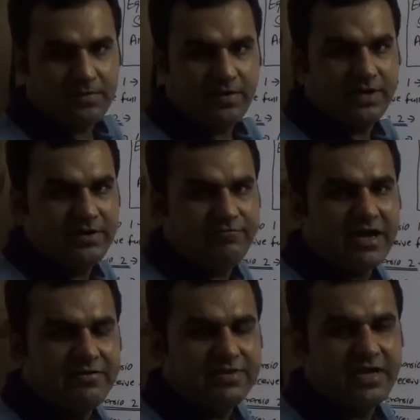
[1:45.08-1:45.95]
one hundred
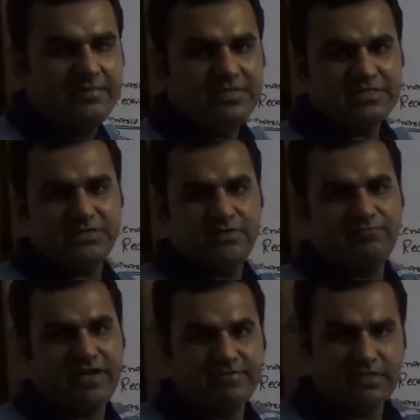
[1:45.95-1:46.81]
five K means one
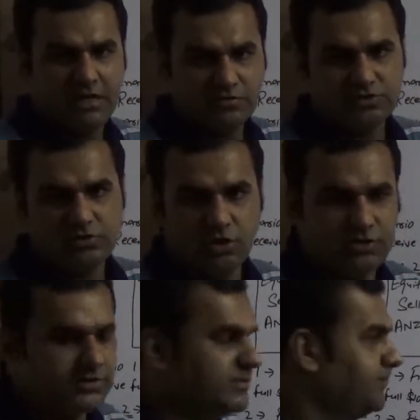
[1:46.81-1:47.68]
hundred five thousand
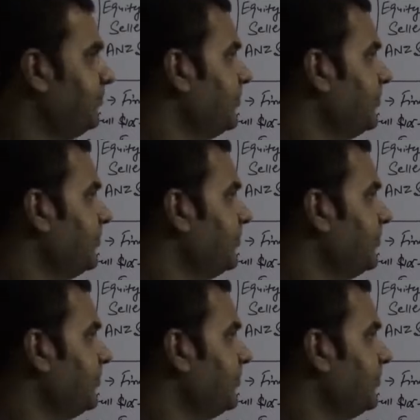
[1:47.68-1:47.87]
dollars.